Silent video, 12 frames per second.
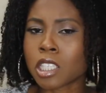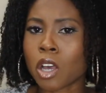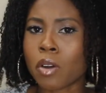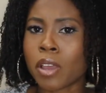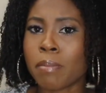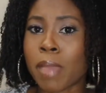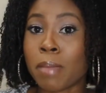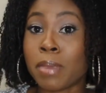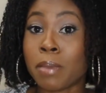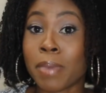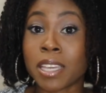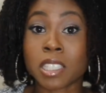So it may
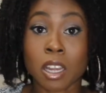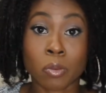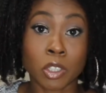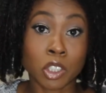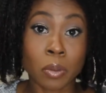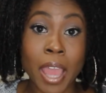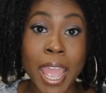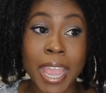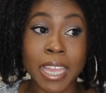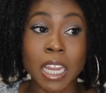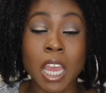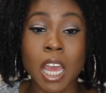be based on what you
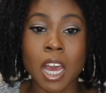ate.